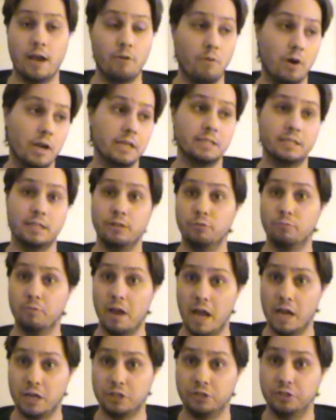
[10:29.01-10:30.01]
I want to see the
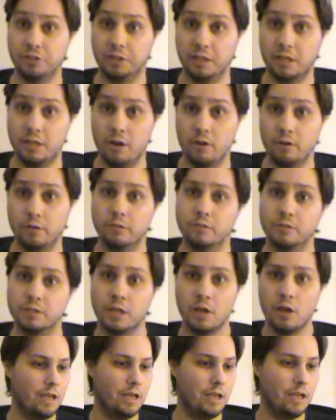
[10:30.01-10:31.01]
reaction of the characters.
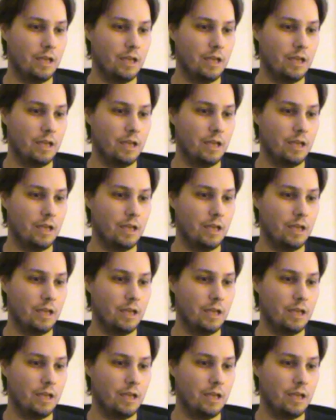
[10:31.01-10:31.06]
